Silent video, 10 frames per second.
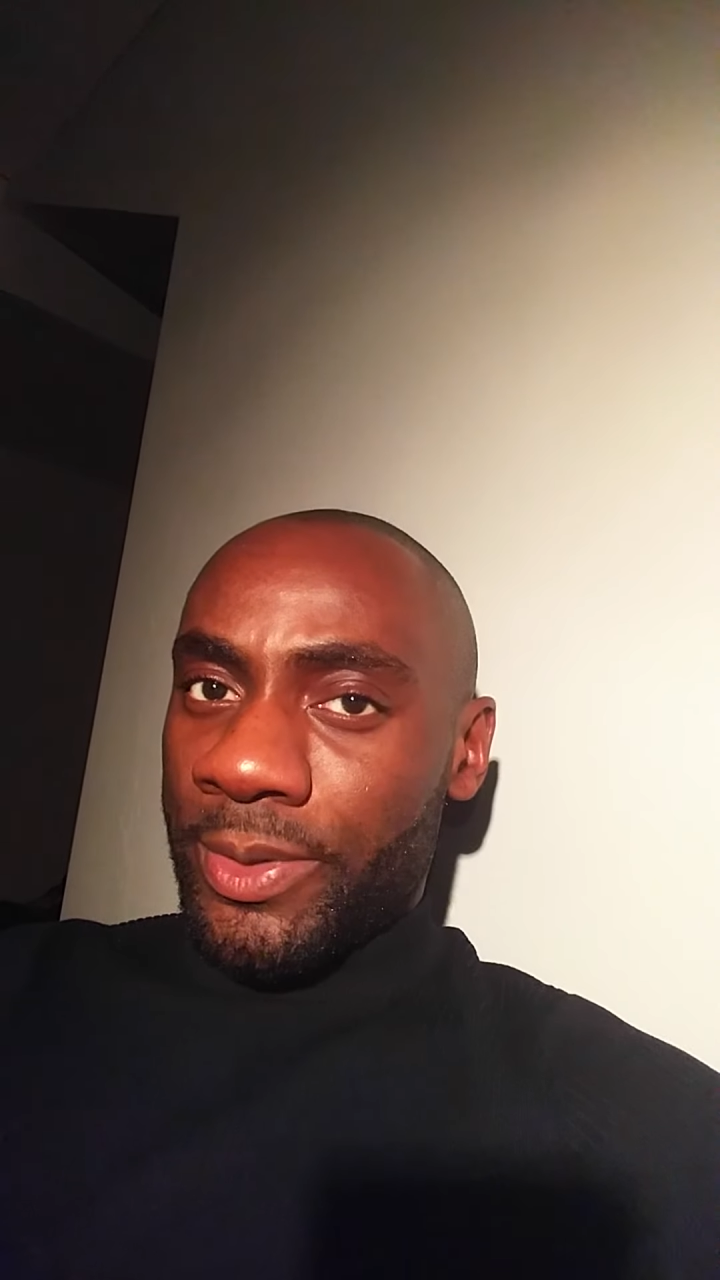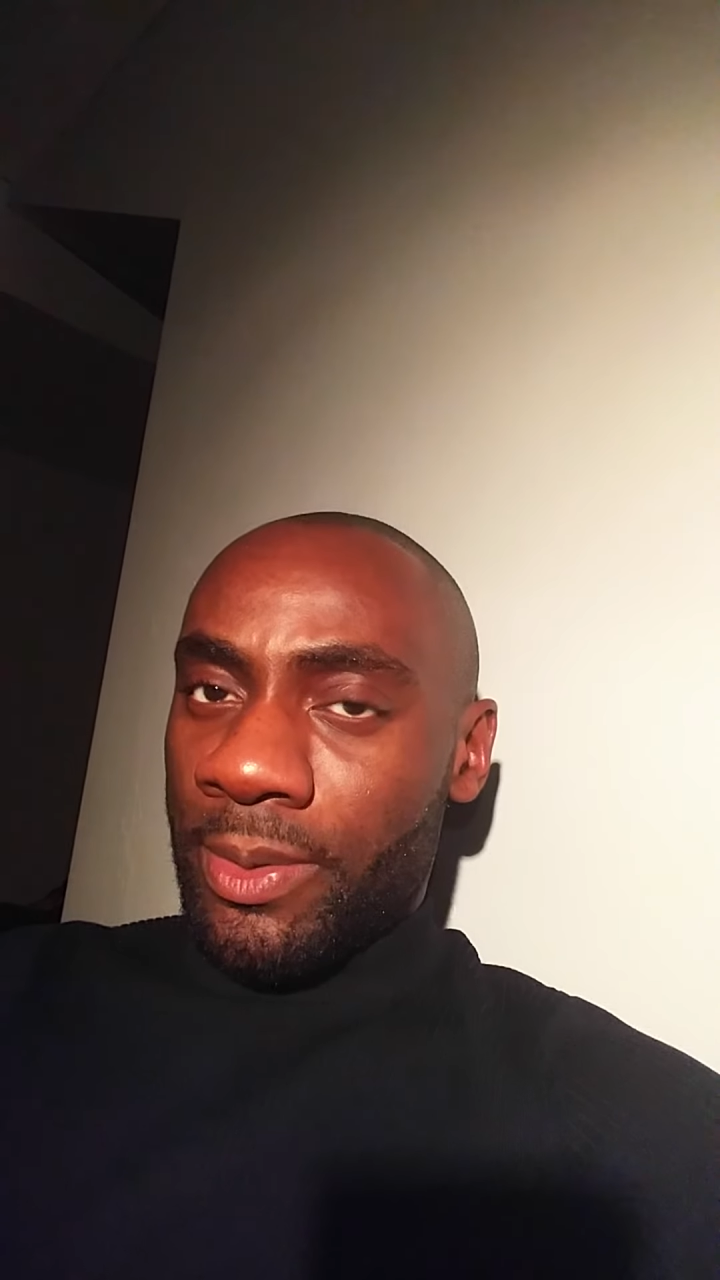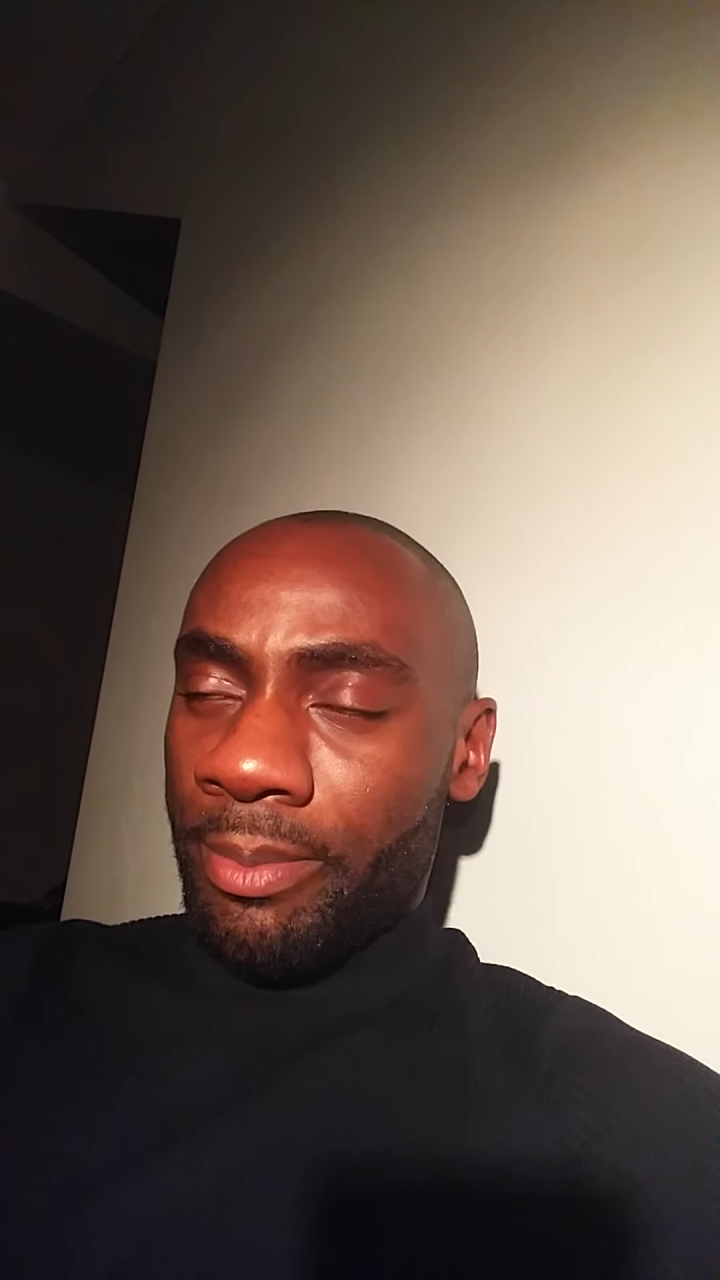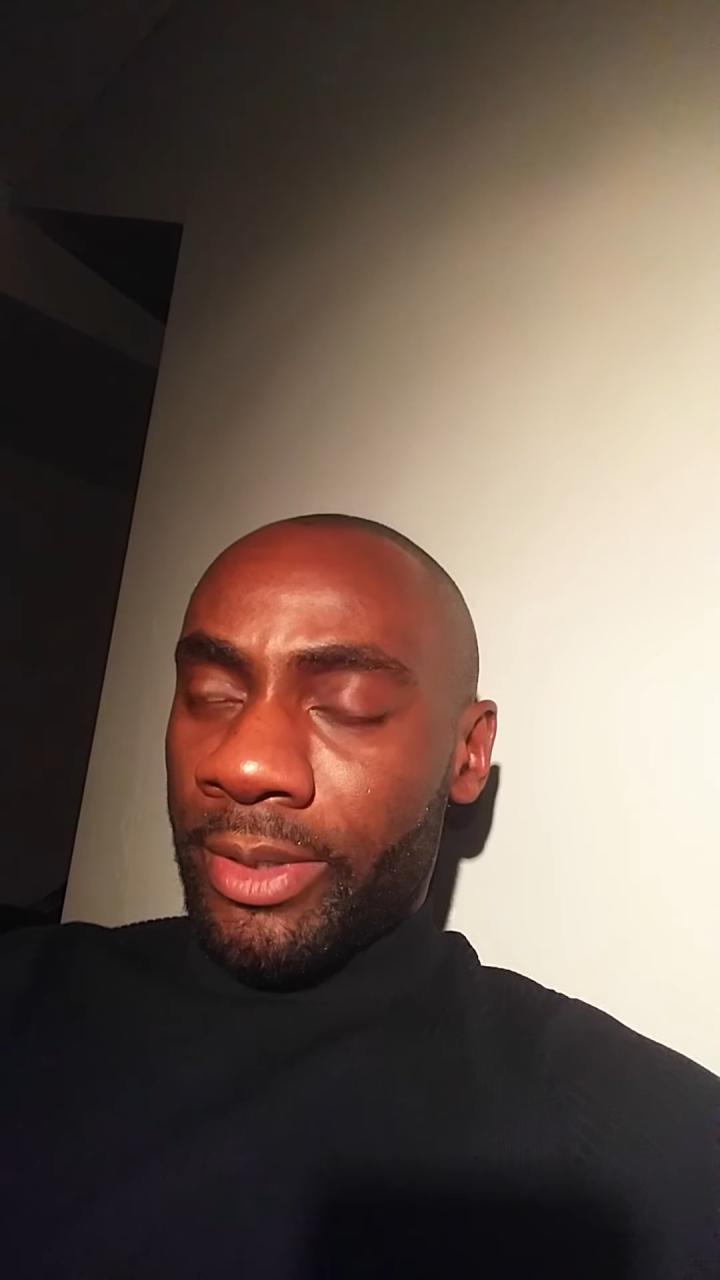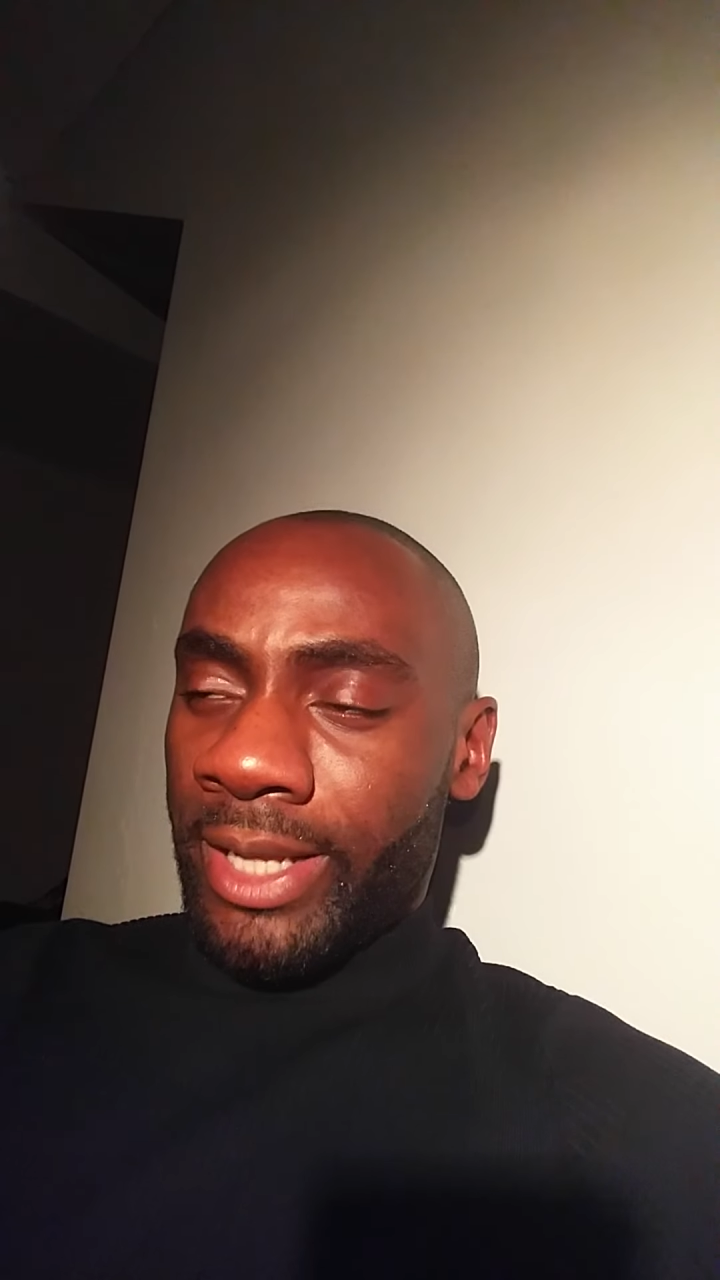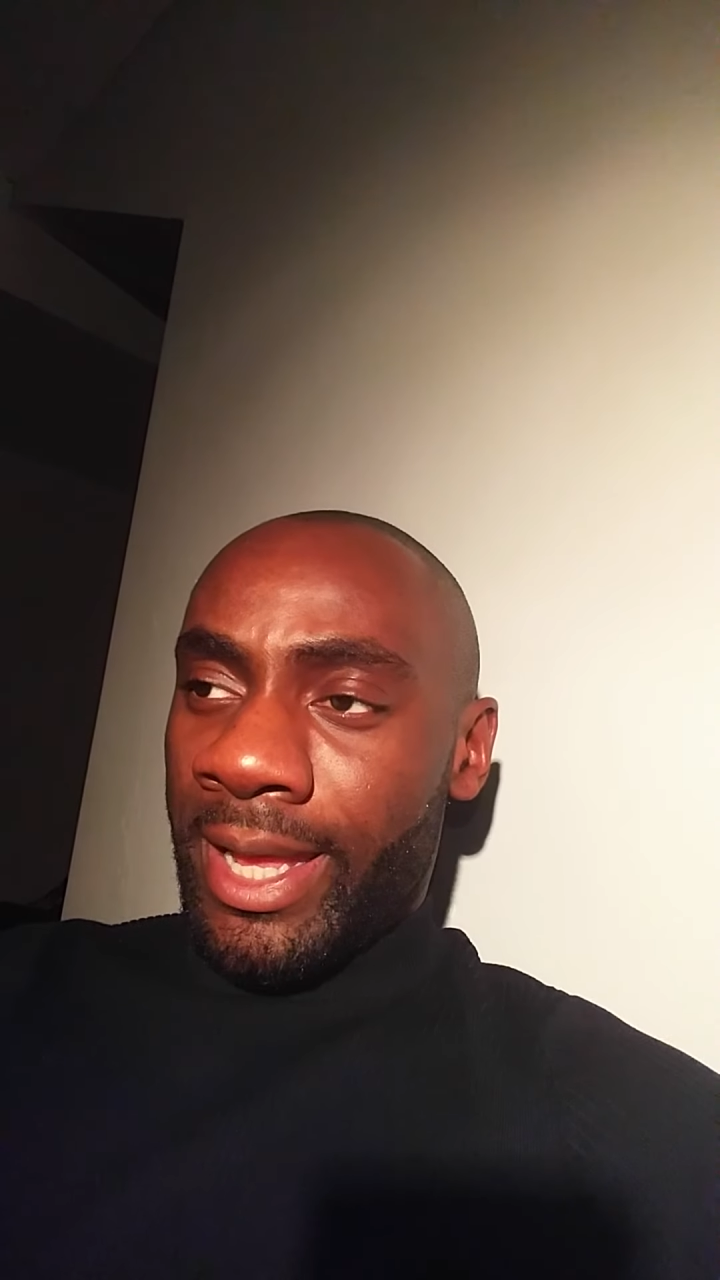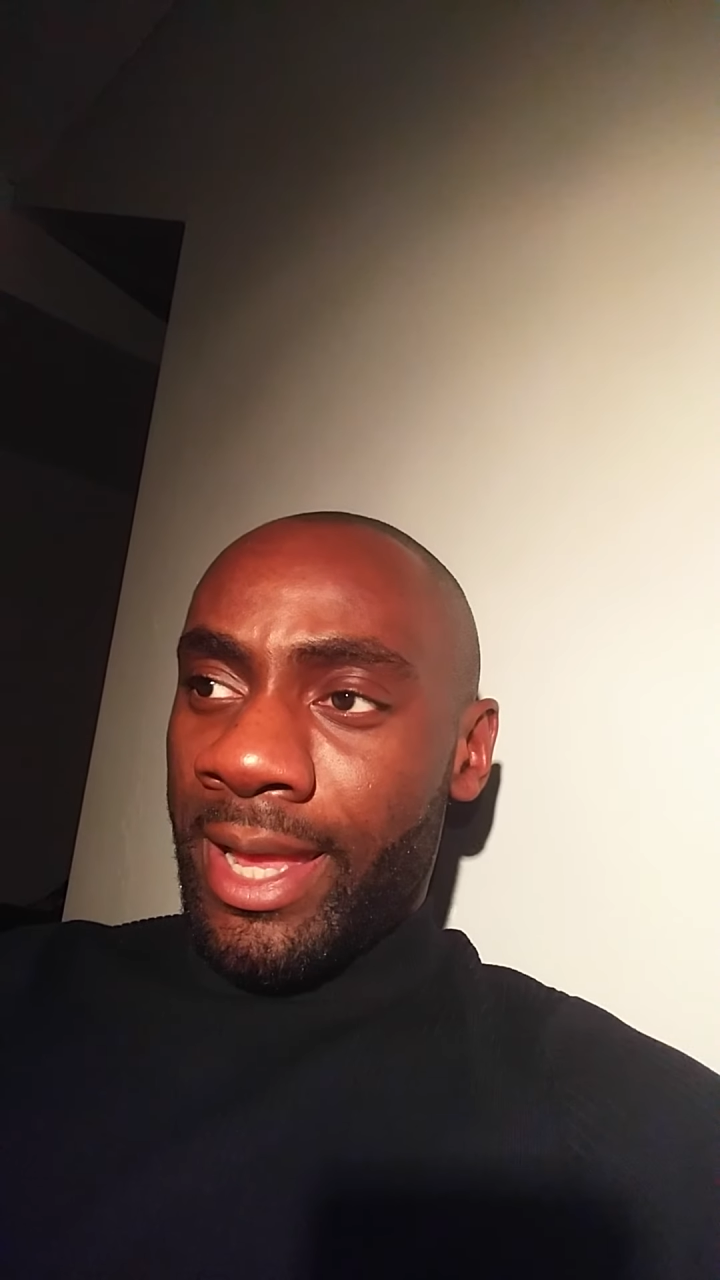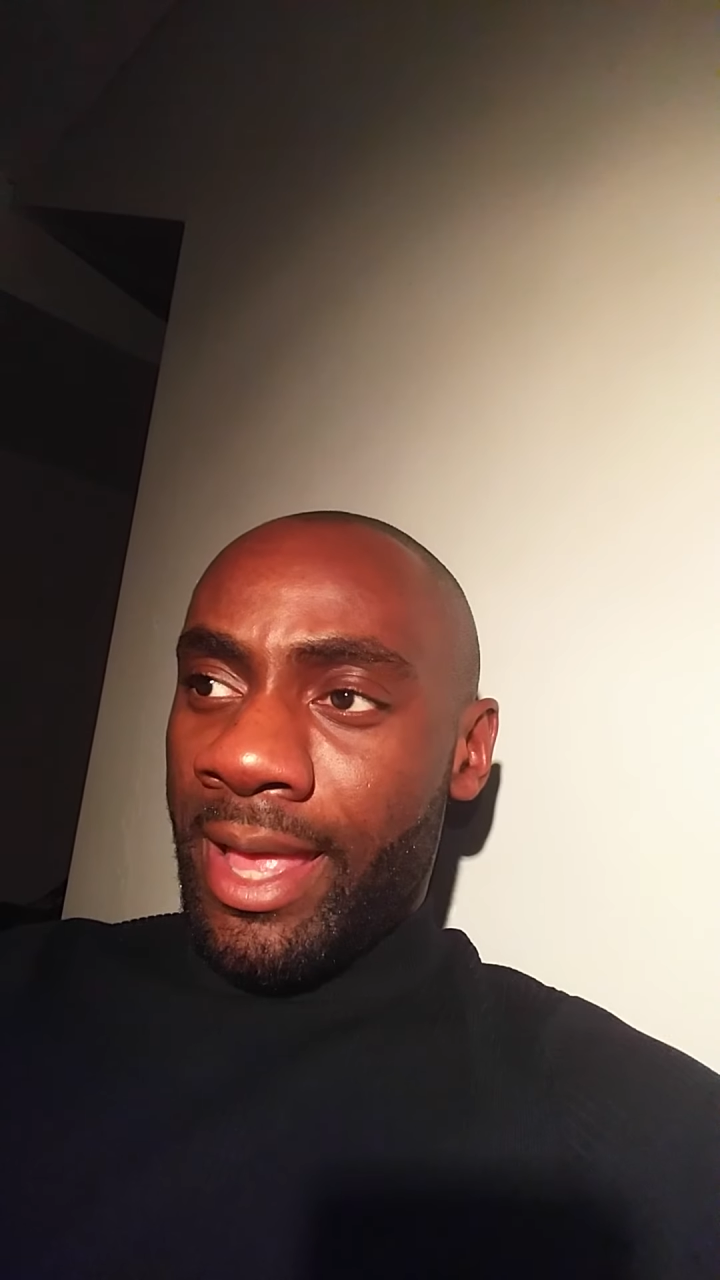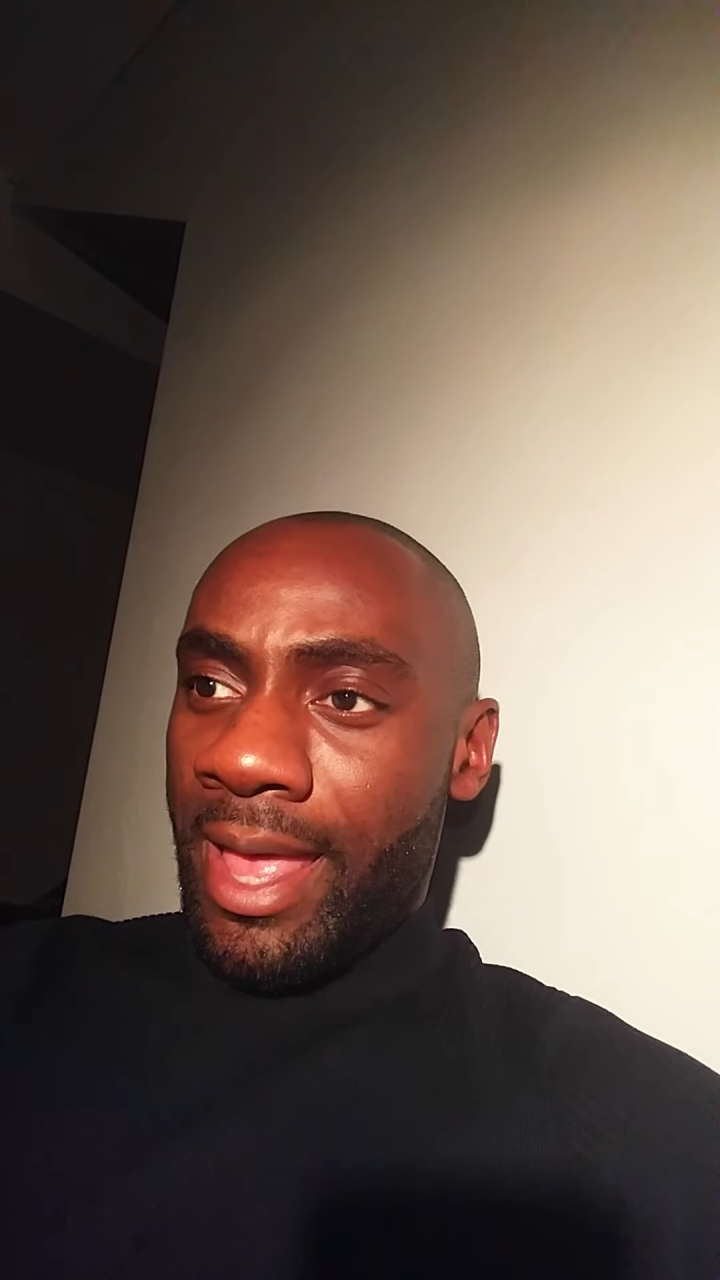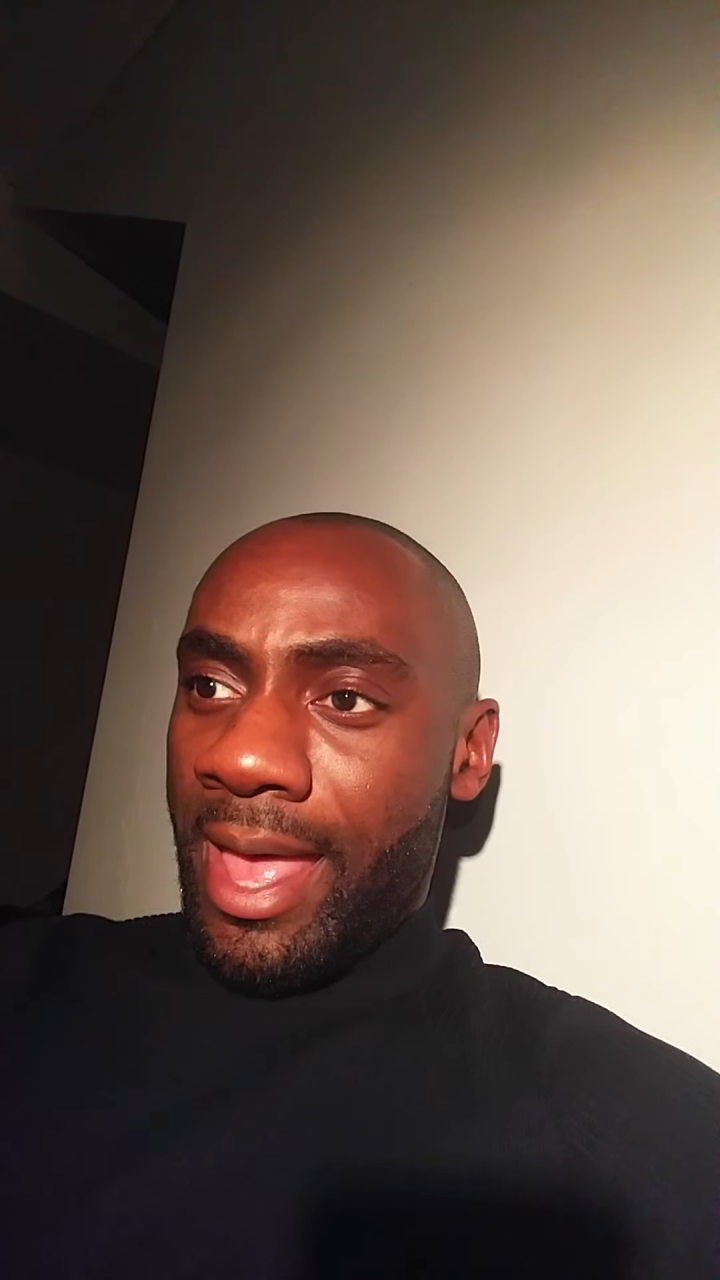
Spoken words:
somebody.